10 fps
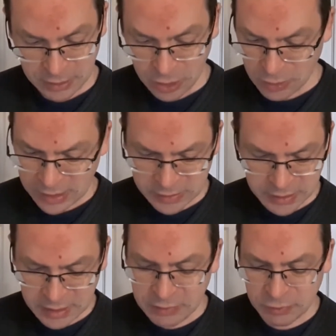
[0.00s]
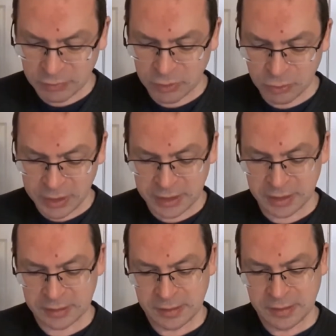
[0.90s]
O let the evil of the
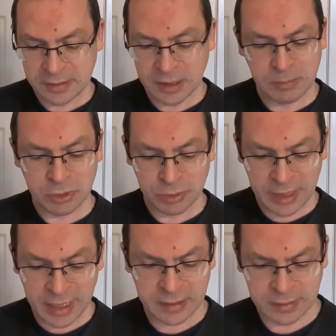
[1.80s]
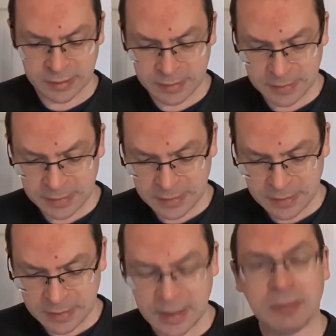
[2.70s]
wicked come to an end,
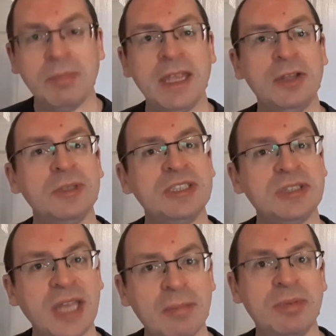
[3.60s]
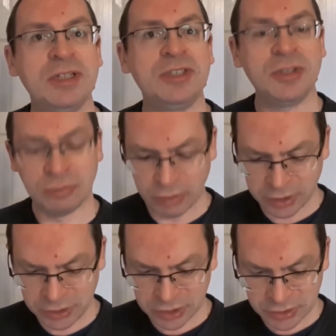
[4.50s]
and may you establish the
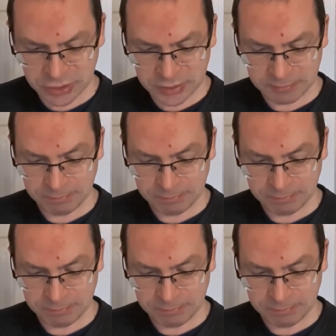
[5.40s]
righteous.